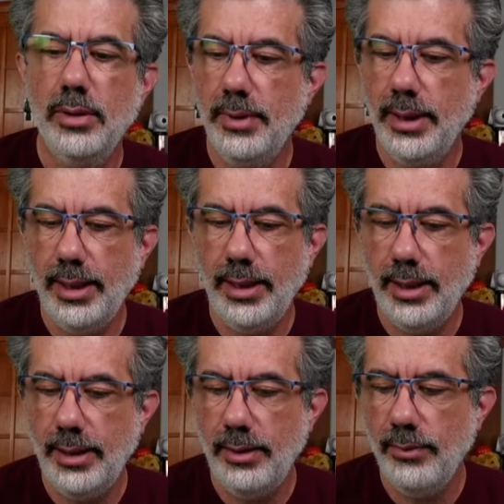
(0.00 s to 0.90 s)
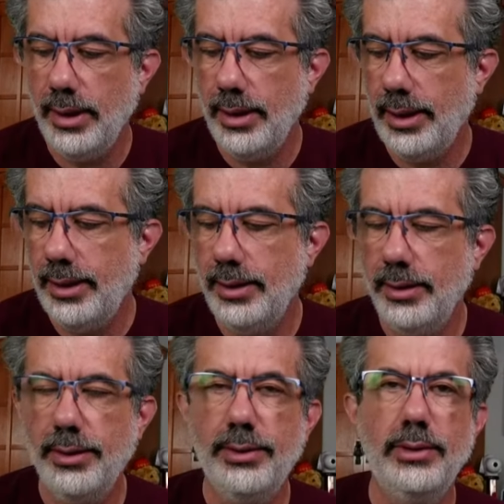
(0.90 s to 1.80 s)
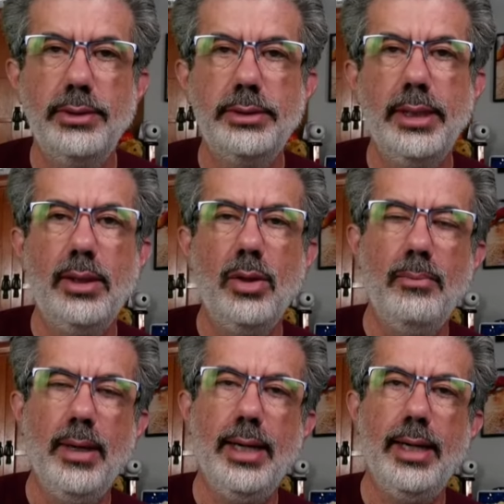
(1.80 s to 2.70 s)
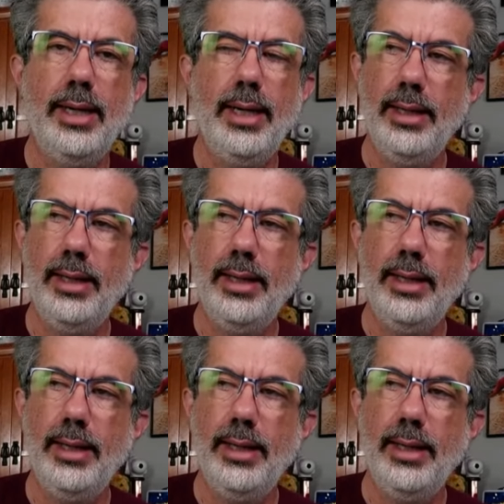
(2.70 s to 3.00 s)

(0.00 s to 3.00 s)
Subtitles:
but I didn't want to let another Thursday go by.